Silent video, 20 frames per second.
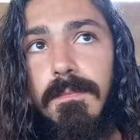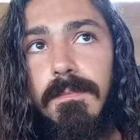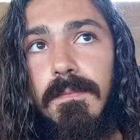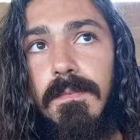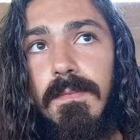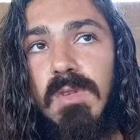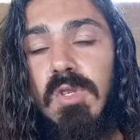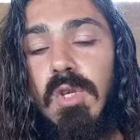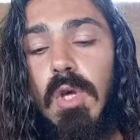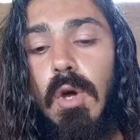
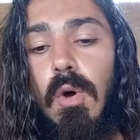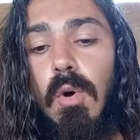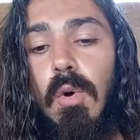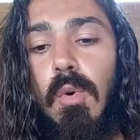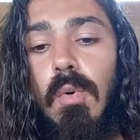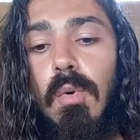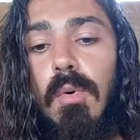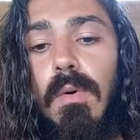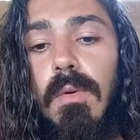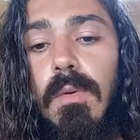So
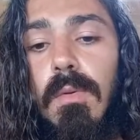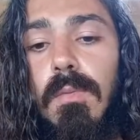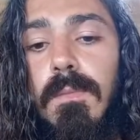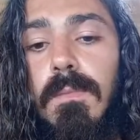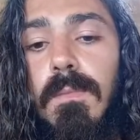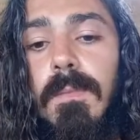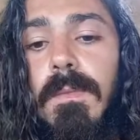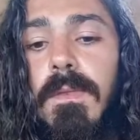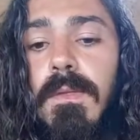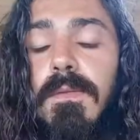
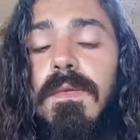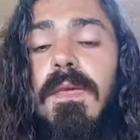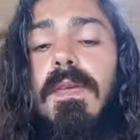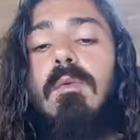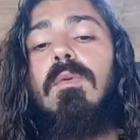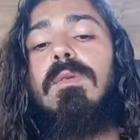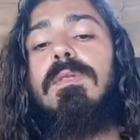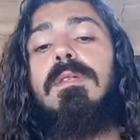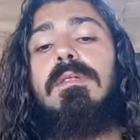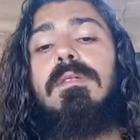the thing
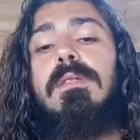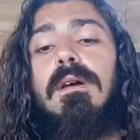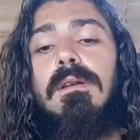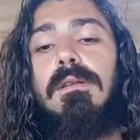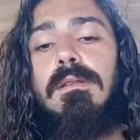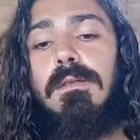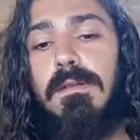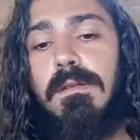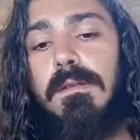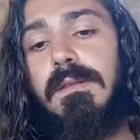with the
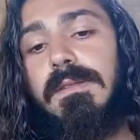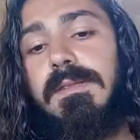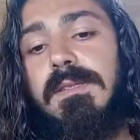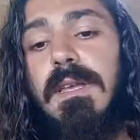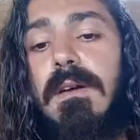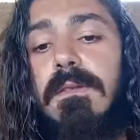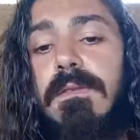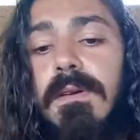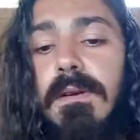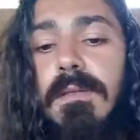let's
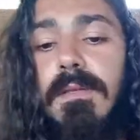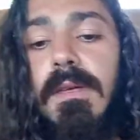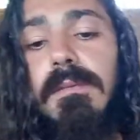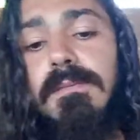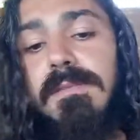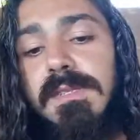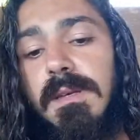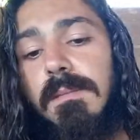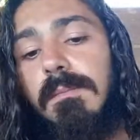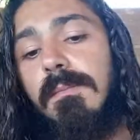cover
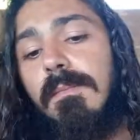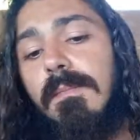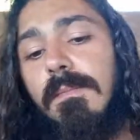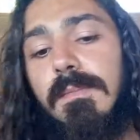some